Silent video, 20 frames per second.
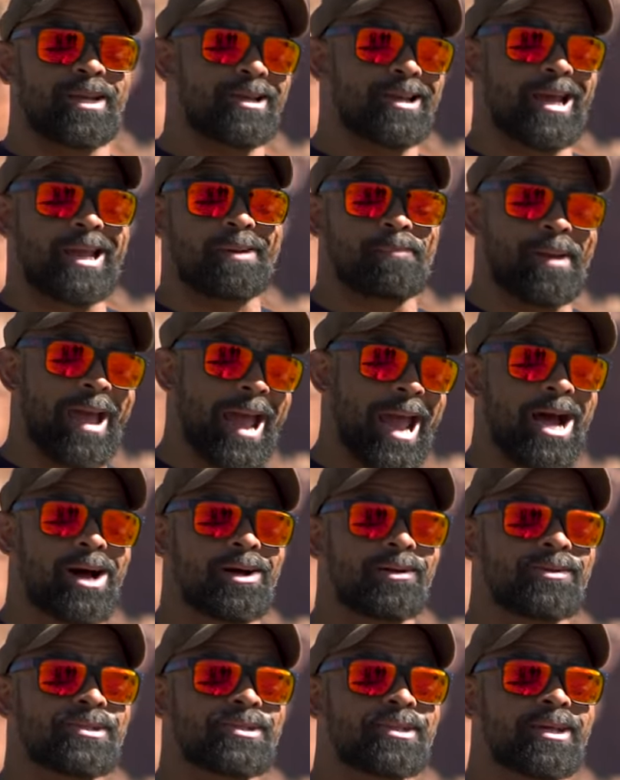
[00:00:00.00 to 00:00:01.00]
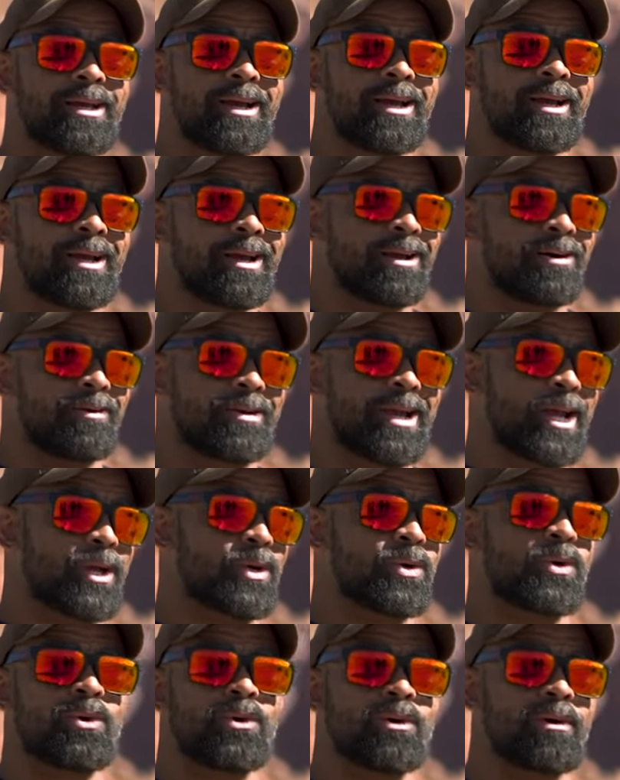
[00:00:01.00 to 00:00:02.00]
being eight pounds.
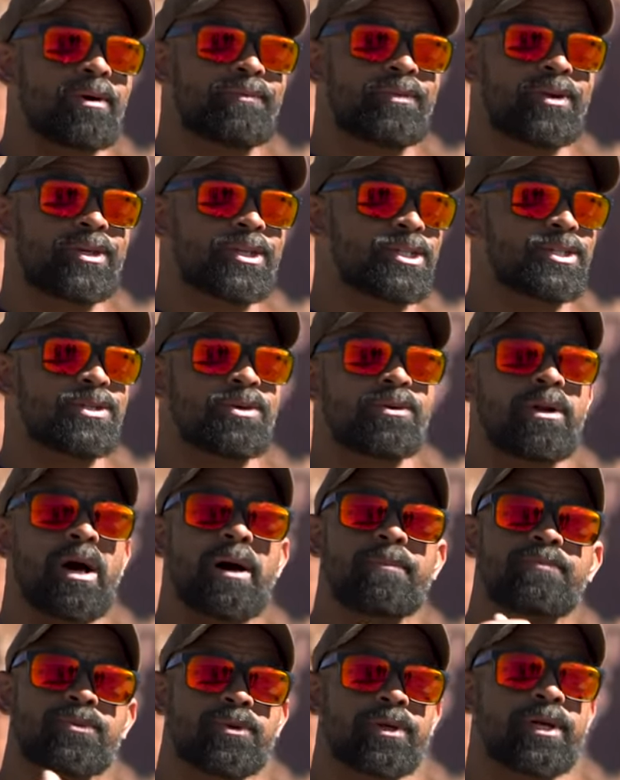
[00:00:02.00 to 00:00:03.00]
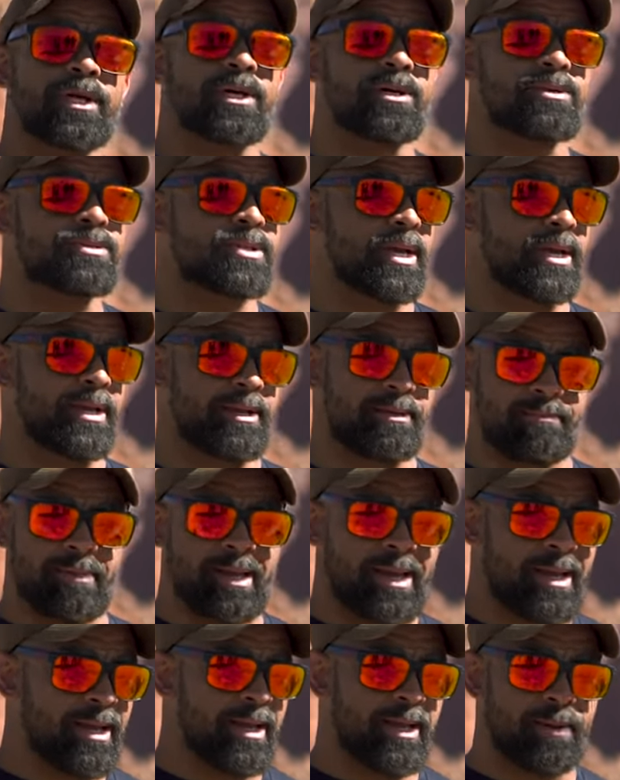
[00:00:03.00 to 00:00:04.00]
Okay, cool. If you're just doing up drills
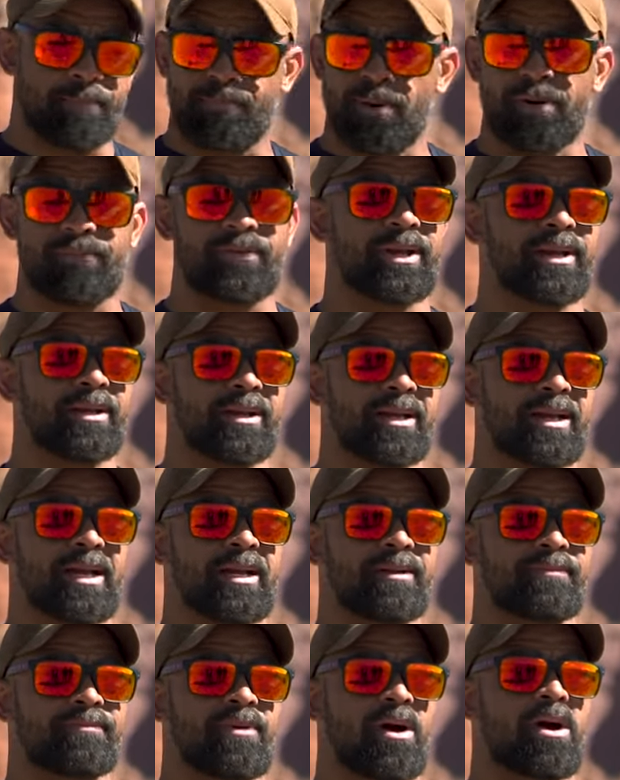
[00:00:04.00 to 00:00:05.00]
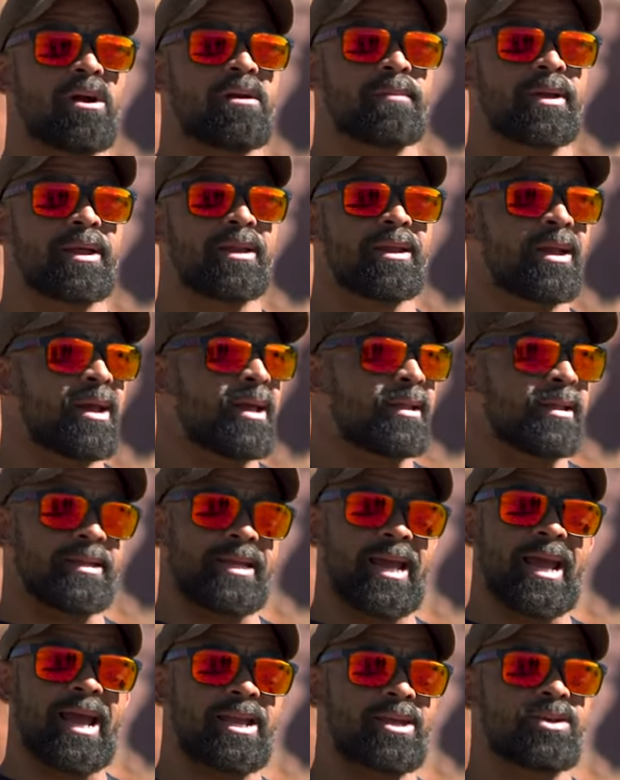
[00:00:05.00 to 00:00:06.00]
and in a perfect environment,
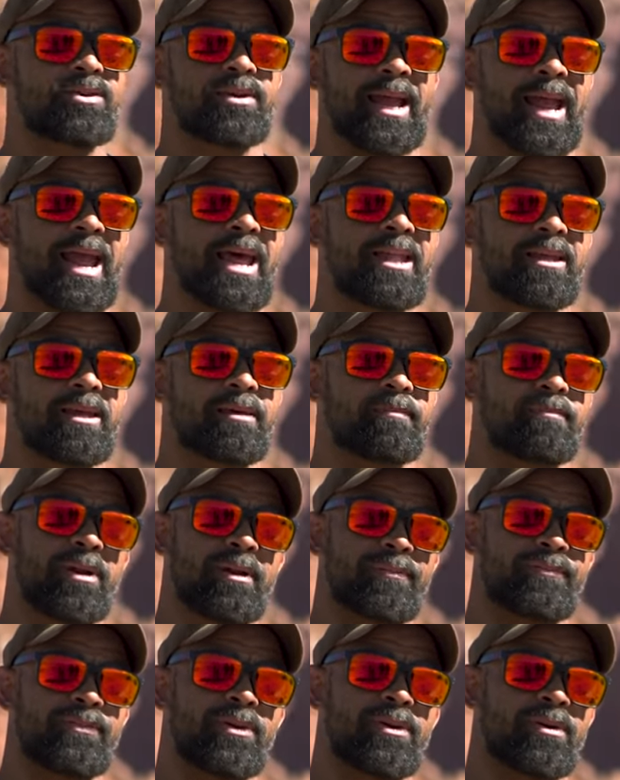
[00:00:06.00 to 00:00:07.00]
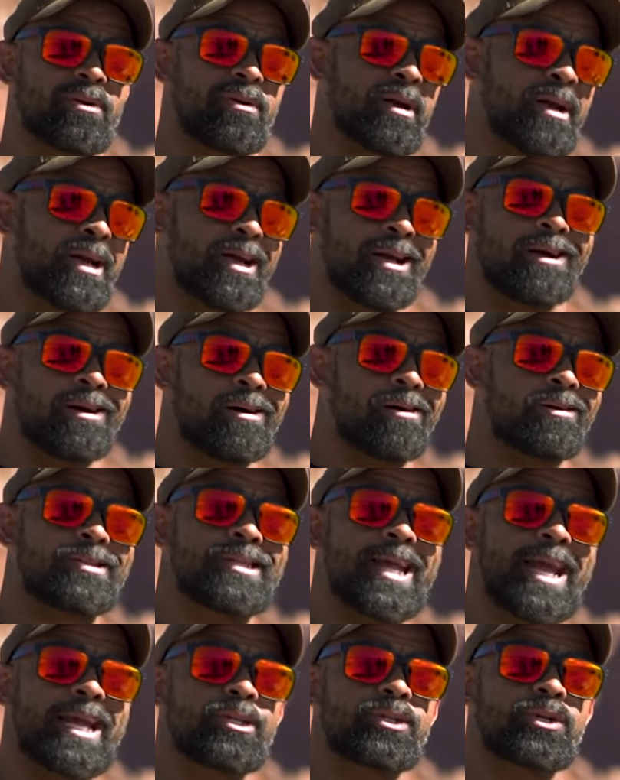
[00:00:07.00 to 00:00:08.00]
then yeah, you can handle it. But if you're
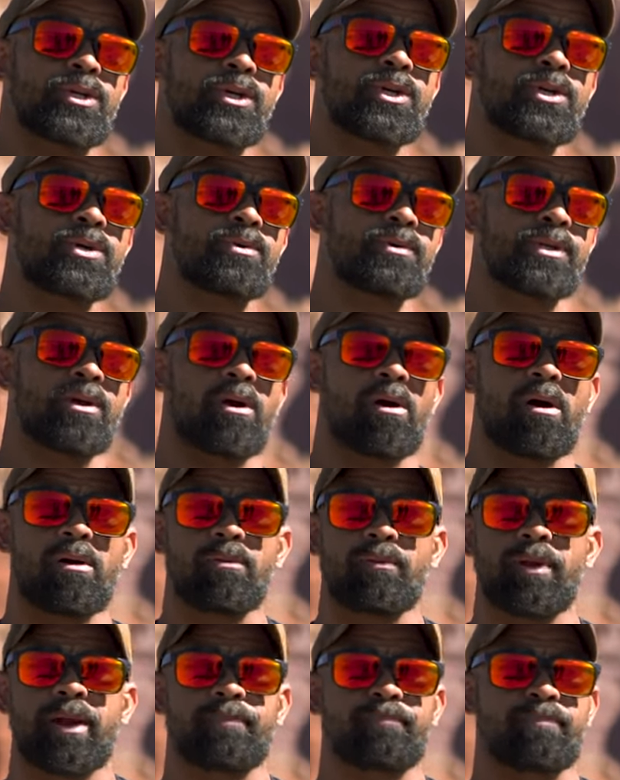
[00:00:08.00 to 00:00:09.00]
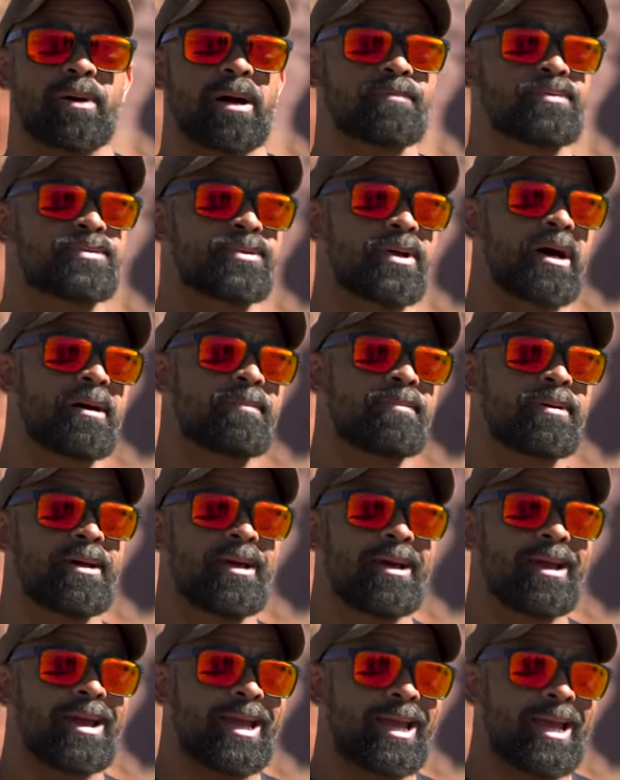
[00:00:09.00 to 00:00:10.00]
on day two and your heart rate bumps up
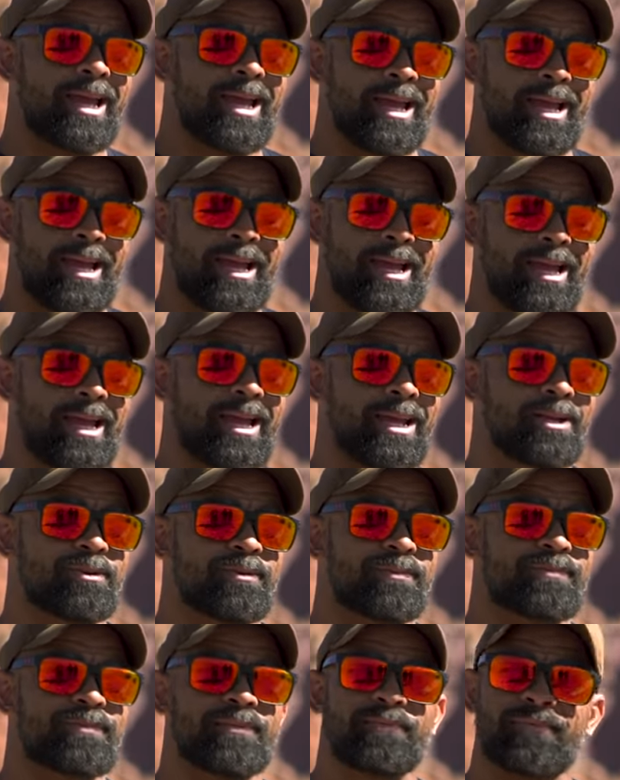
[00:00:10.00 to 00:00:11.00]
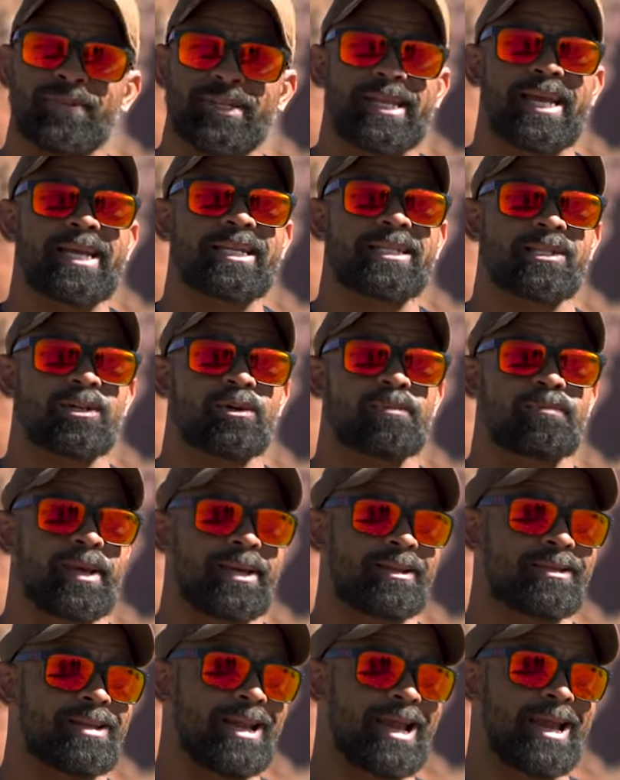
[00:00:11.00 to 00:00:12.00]
and you're fatigued a little
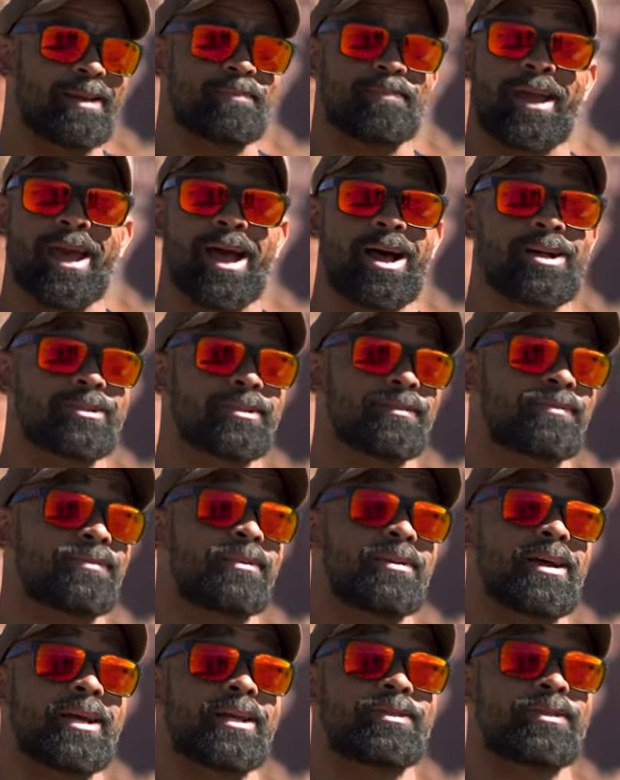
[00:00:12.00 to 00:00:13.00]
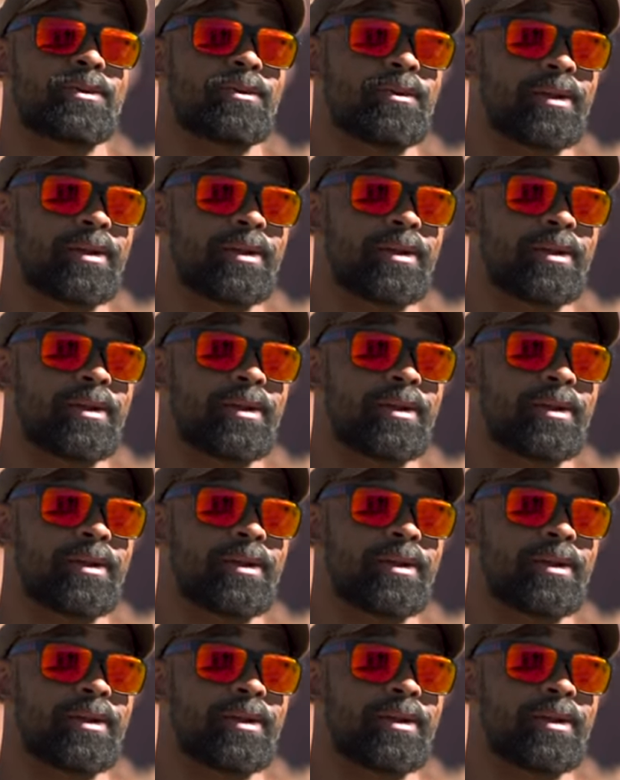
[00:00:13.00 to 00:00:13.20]
bit, that eight pounds can feel like